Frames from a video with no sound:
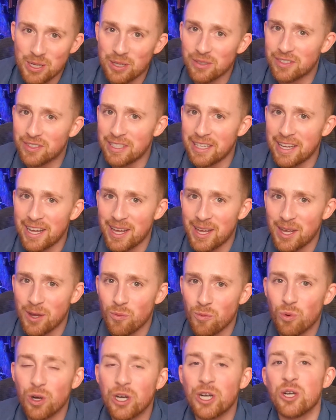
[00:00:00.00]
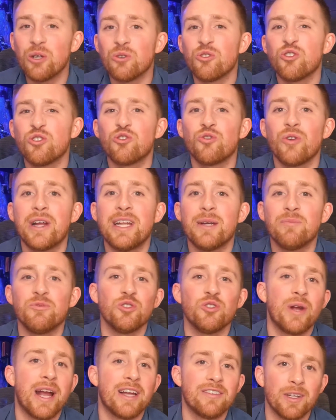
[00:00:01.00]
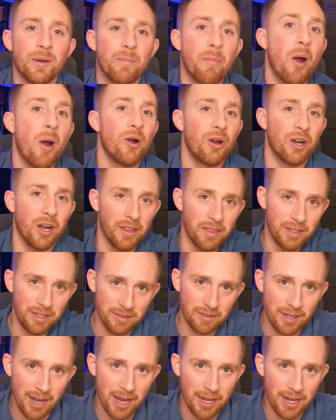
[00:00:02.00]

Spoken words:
because today we're going to go straight up Jurassic Park on these